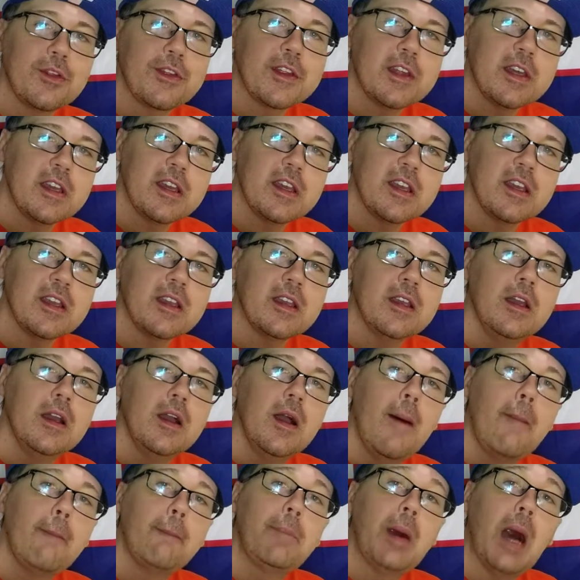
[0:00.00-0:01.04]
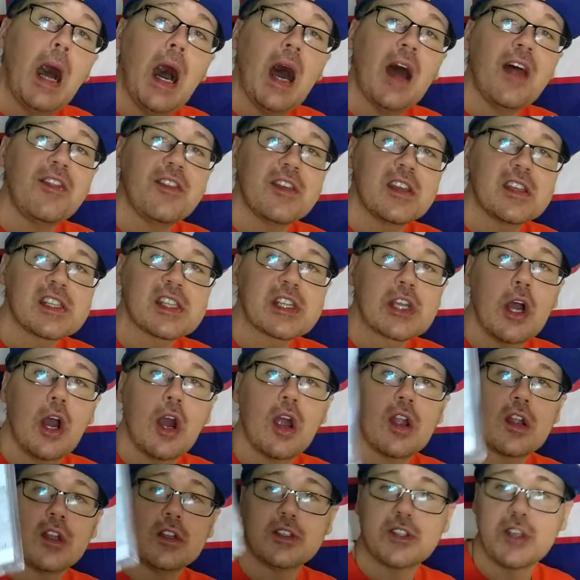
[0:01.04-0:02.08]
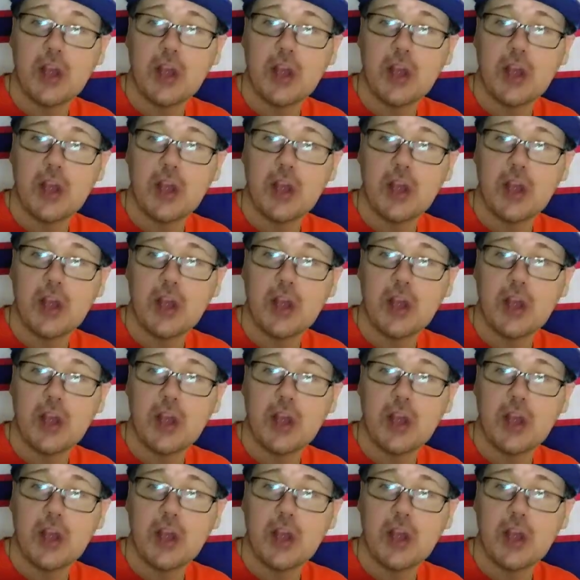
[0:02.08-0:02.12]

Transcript: thing. Bought this card,